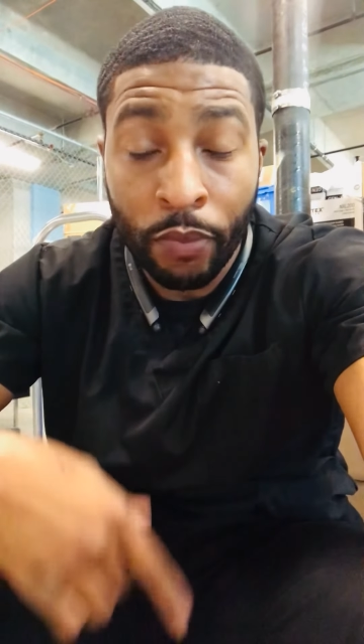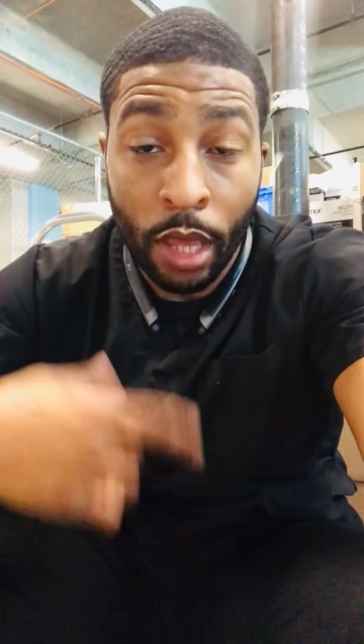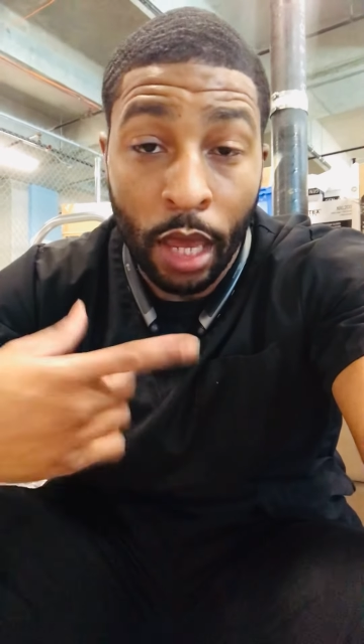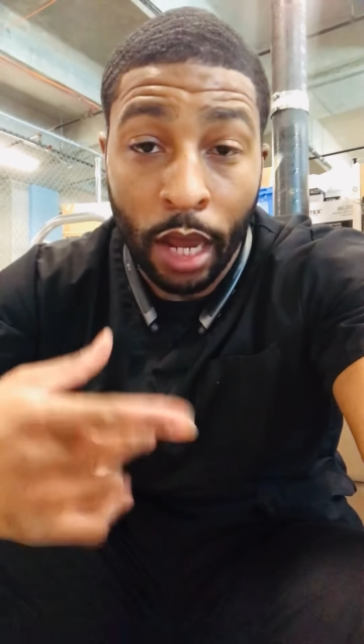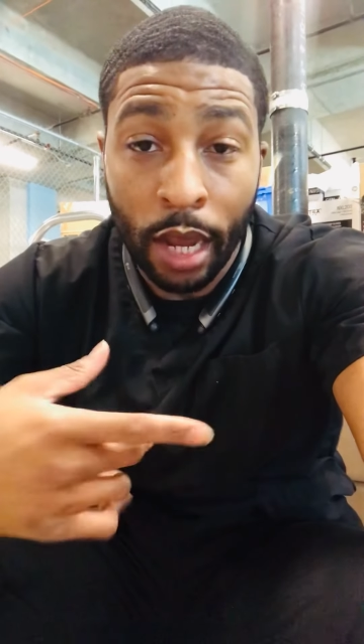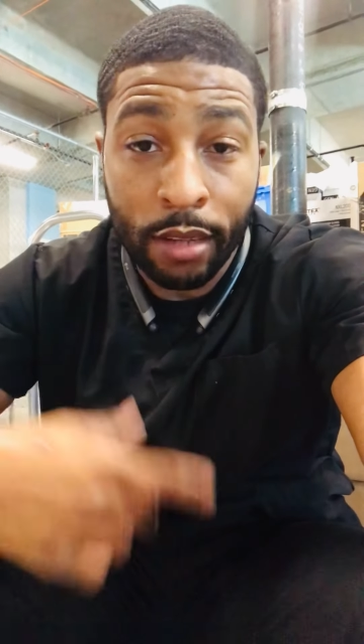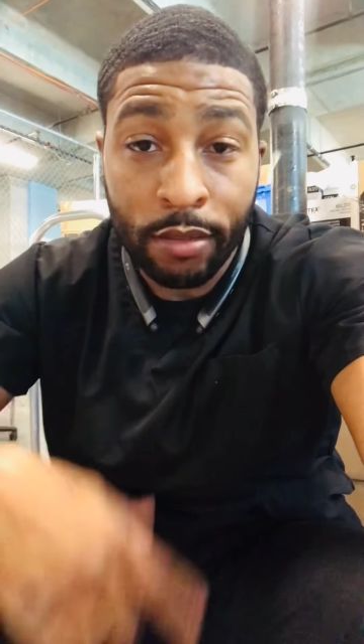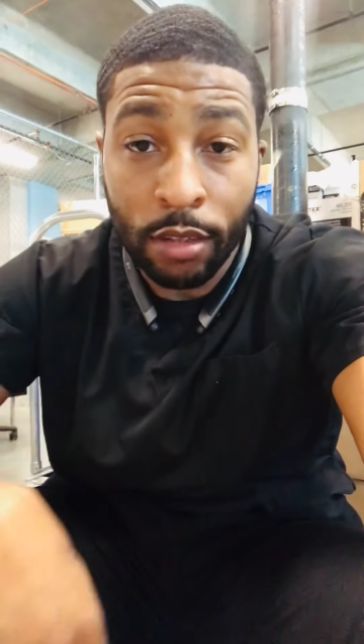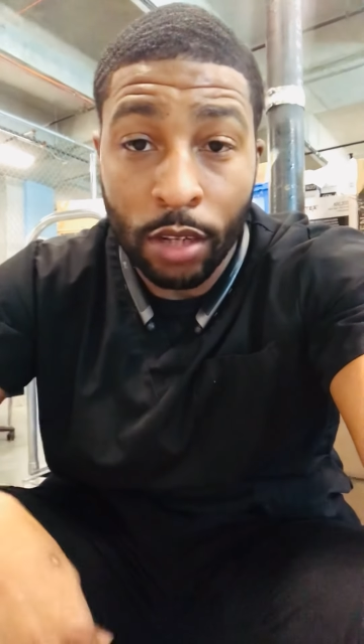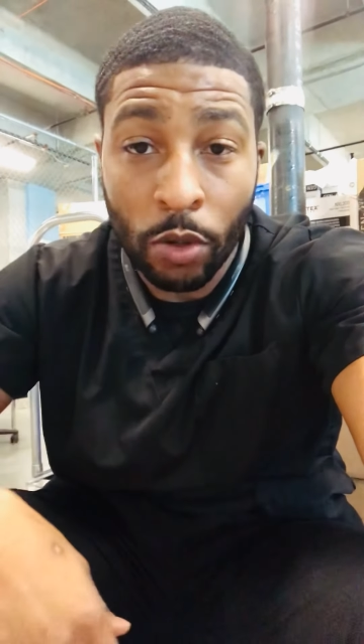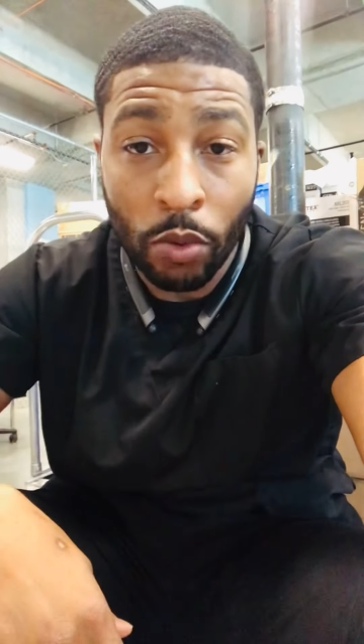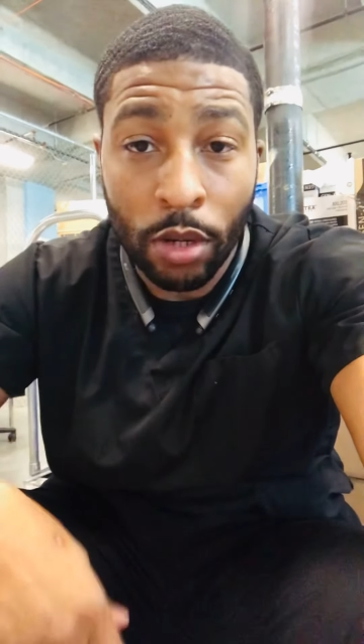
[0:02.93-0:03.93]
I got something
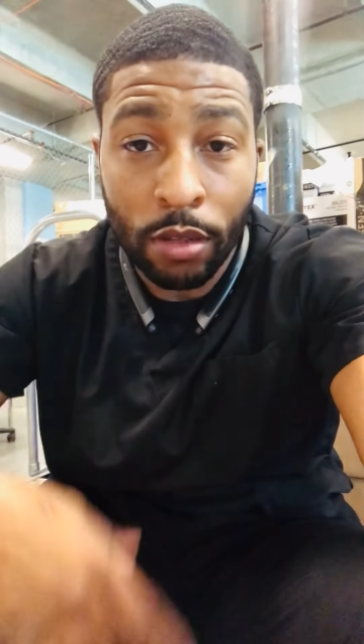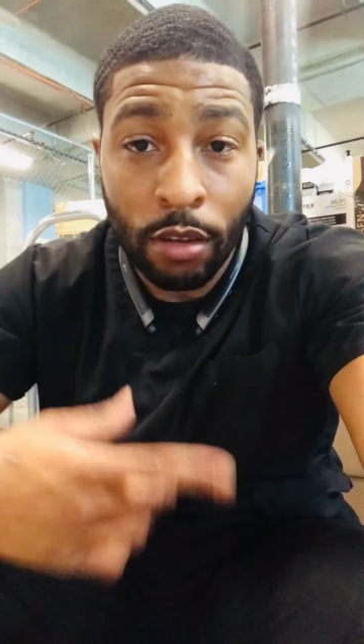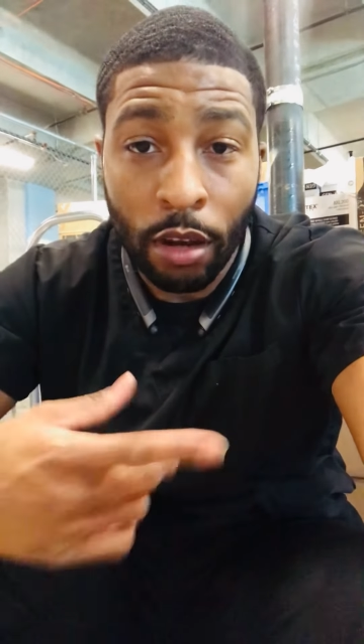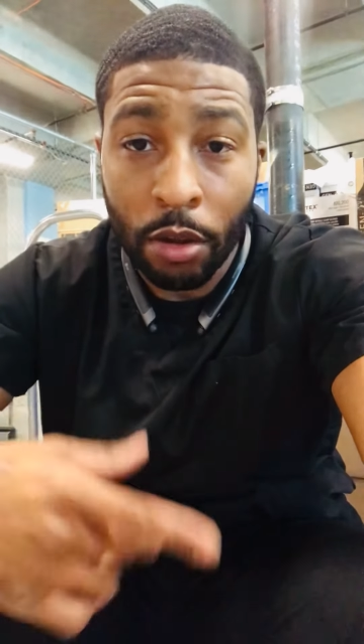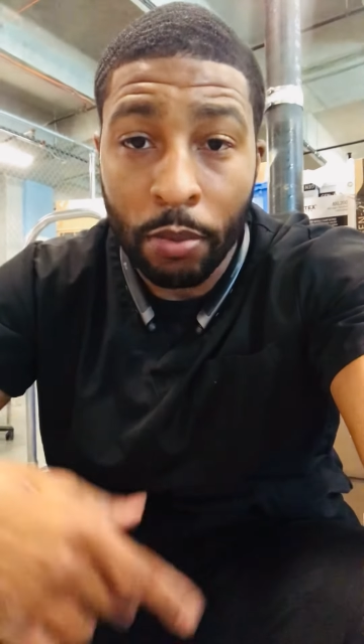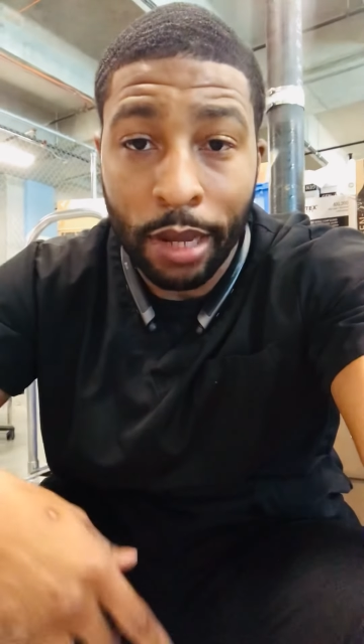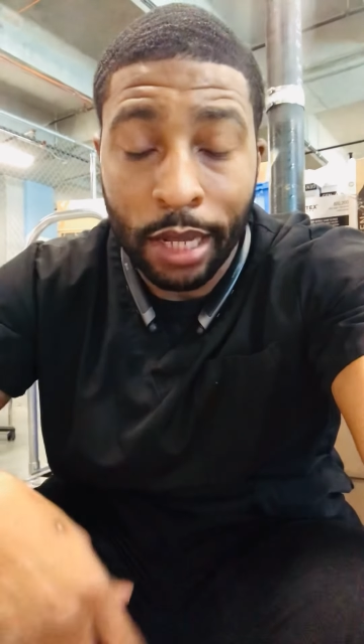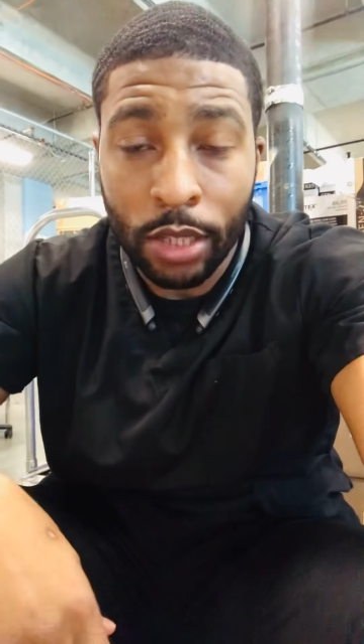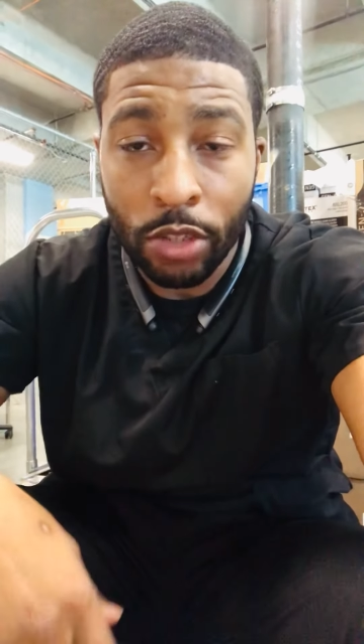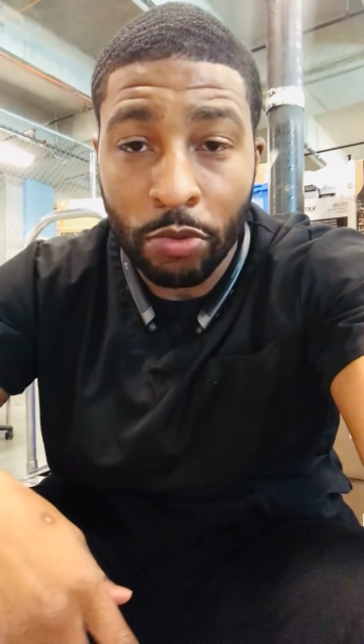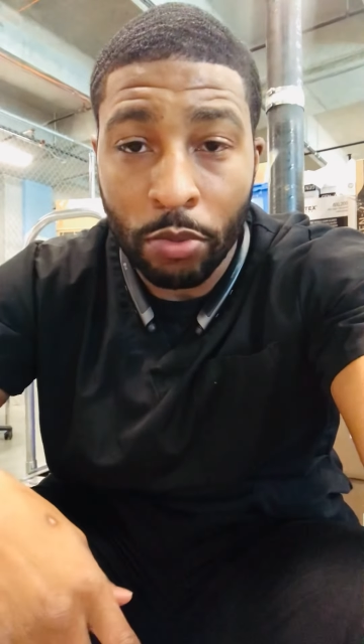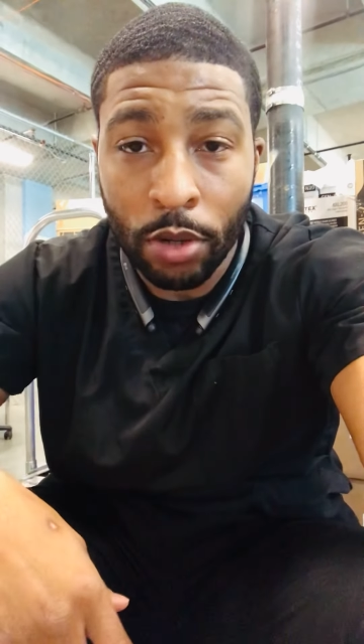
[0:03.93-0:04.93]
I want to talk about
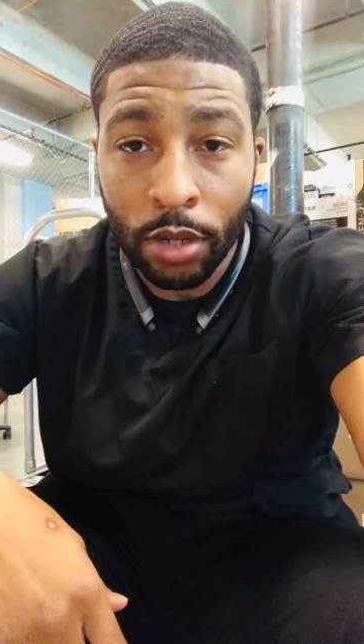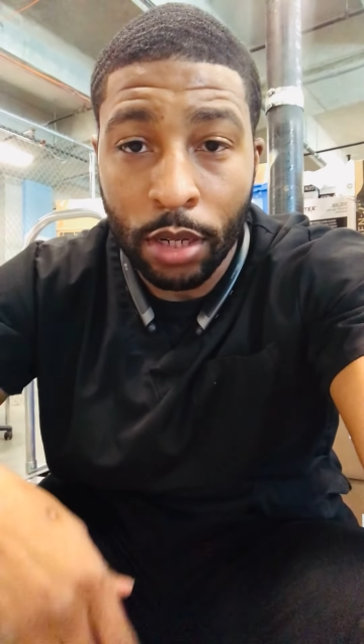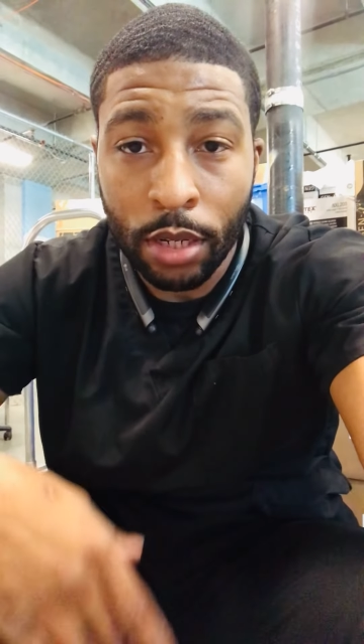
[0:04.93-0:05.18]
this morning